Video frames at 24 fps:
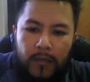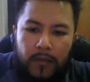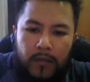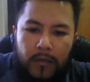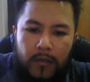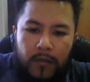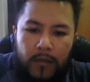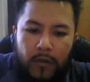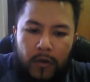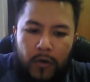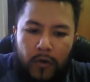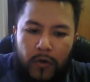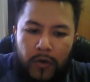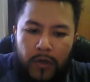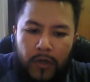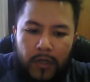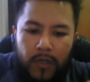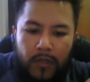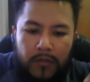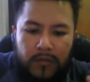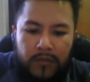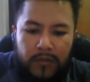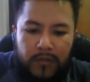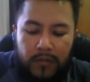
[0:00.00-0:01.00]

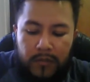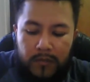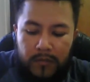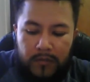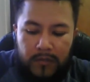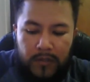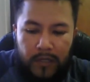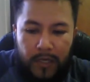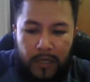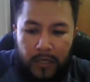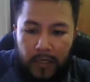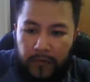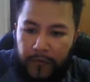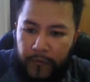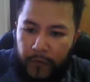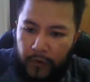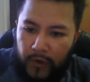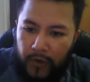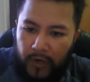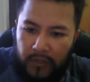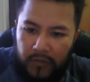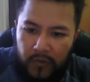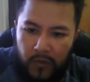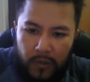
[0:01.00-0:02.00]
And just say, if
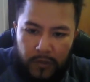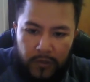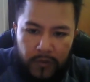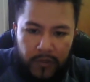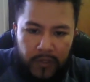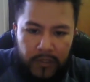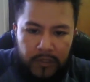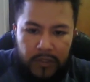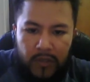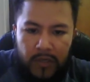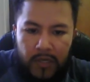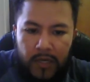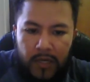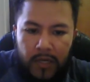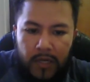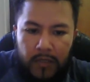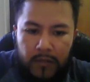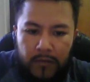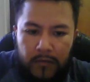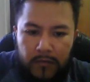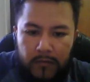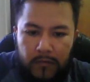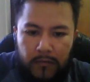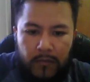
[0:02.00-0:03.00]
you're an Israelite, you're an
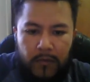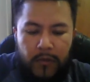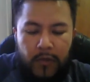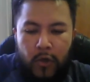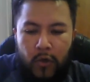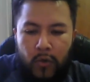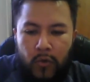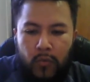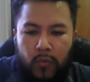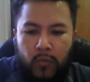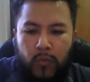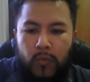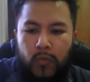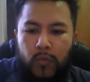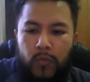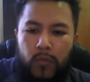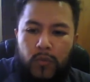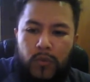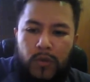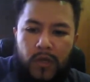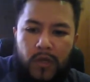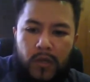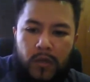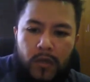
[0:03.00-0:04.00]
Israelite.
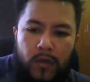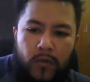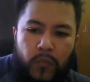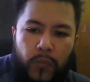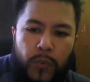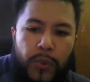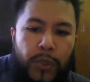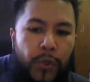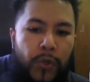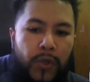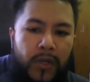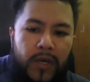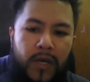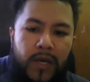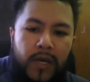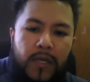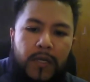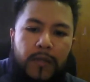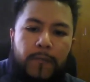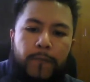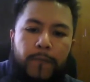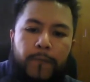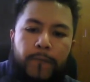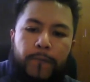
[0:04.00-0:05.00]
If we
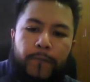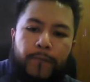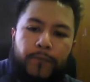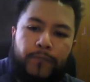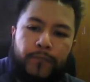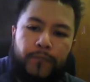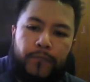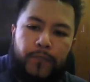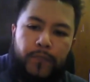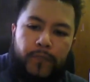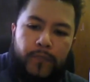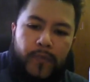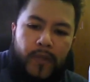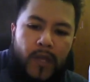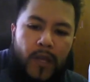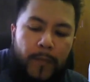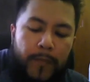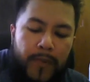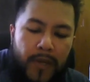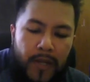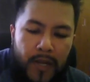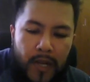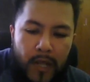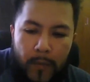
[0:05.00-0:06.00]
unite,
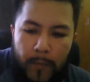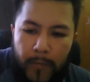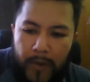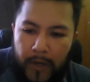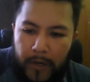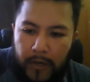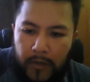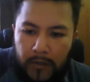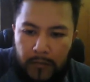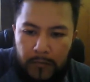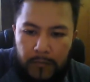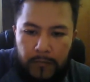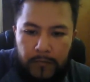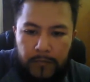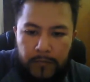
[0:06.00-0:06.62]
it'd be a lot better.